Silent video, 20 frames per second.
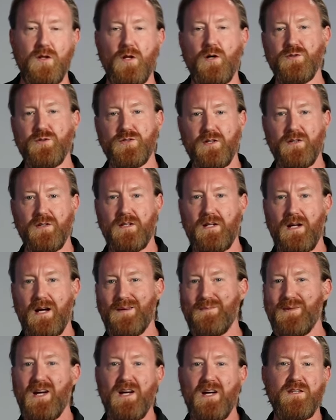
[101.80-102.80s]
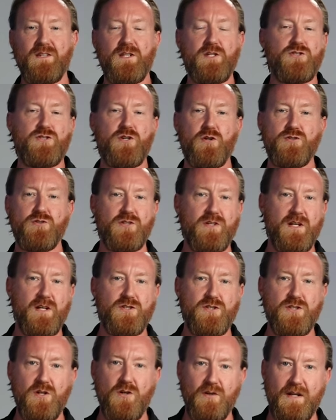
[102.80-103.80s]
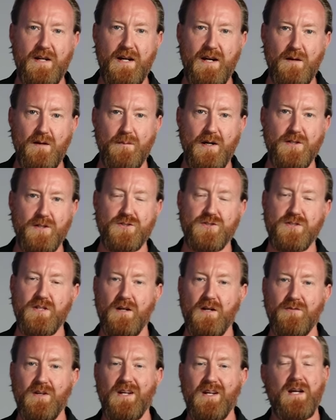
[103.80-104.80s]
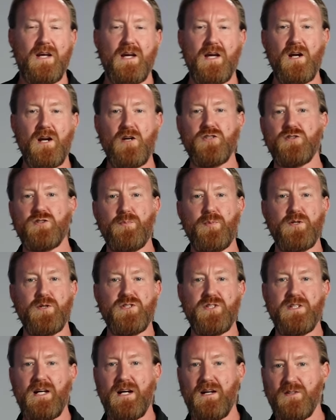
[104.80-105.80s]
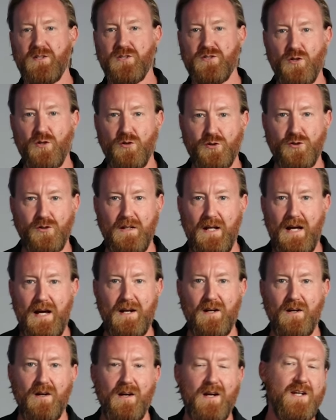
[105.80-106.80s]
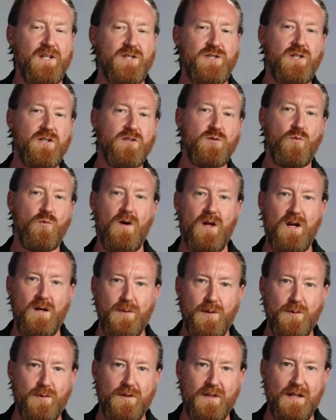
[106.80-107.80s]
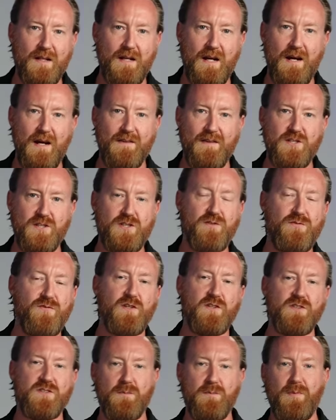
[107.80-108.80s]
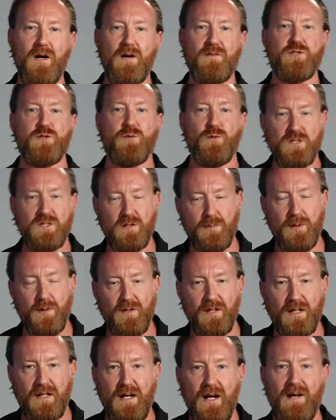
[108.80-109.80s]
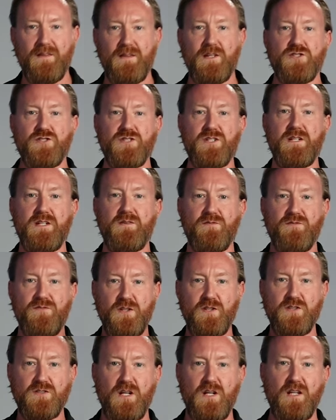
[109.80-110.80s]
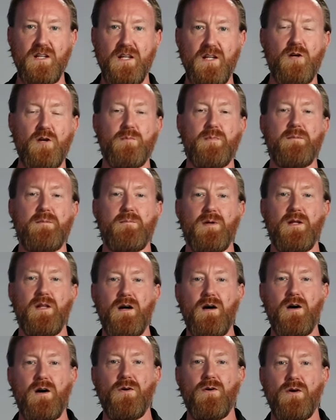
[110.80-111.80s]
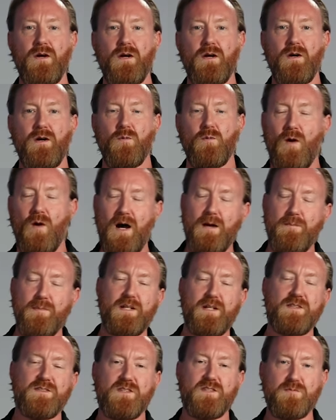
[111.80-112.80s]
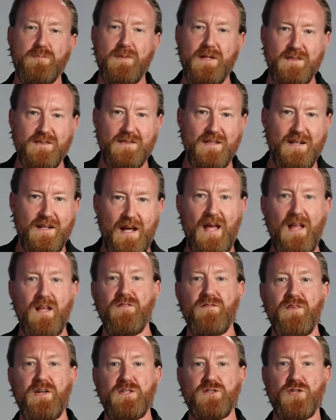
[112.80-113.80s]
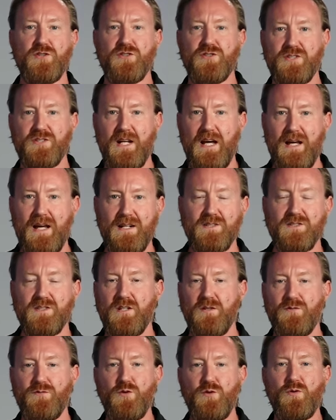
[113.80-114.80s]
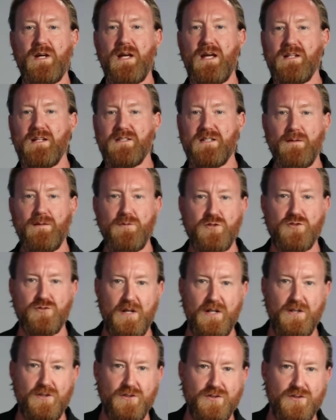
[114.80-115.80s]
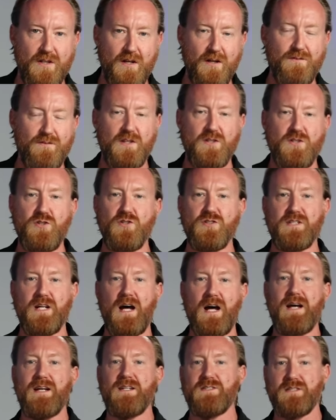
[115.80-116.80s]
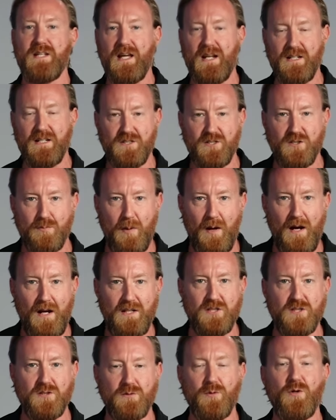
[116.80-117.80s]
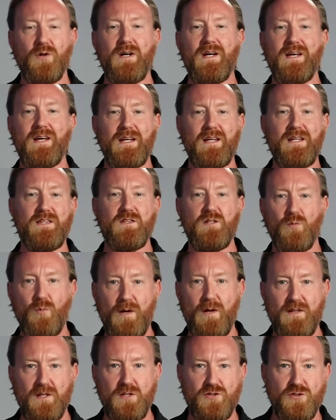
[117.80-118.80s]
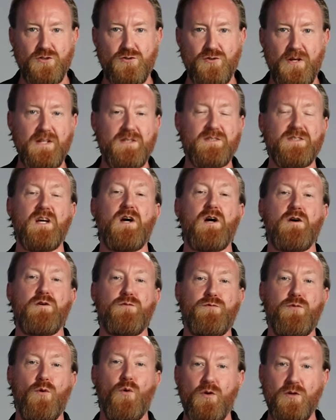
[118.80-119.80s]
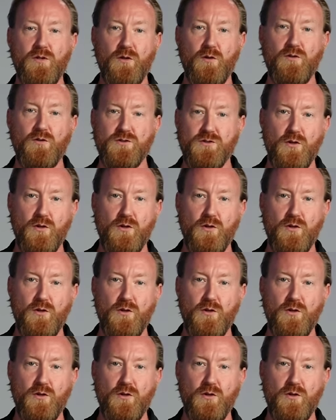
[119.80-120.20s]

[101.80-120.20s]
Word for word: clothes all the time, this shows that you don't care about yourself. It also puts you down the social ladder. She doesn't want to be with a guy that she feels above. She wants to be with a guy that she feels a little bit below. Why? Because this means that it elevates her status. And if you can't demonstrate yourself that you're as high a status as possible in the way that you are dressed for your